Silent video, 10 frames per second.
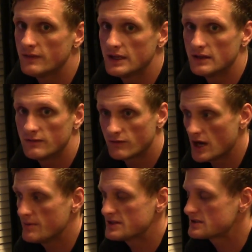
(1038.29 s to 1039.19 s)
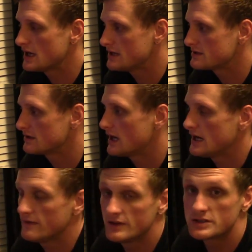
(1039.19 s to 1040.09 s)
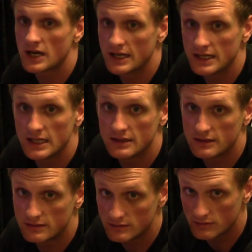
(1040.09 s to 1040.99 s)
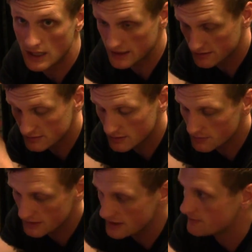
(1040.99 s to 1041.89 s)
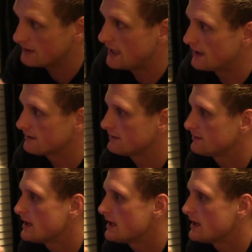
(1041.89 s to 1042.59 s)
the frame has changed or not if you're trying to get into like super deep analysis.